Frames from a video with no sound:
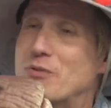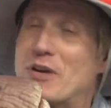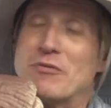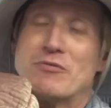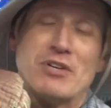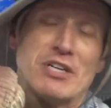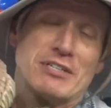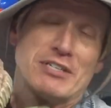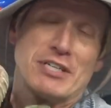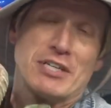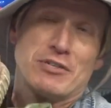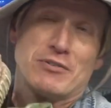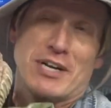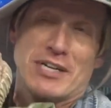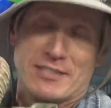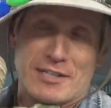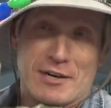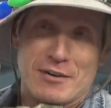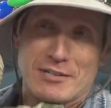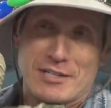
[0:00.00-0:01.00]
we have Trixie the
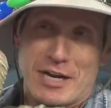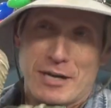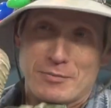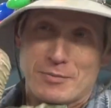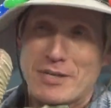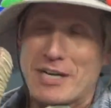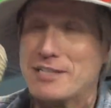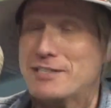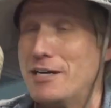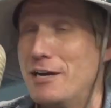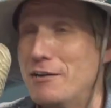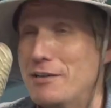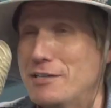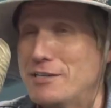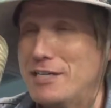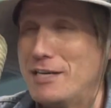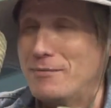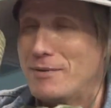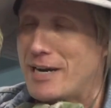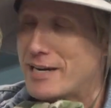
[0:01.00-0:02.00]
Triceratops, we got Terry the
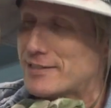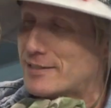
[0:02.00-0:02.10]
T-Rex,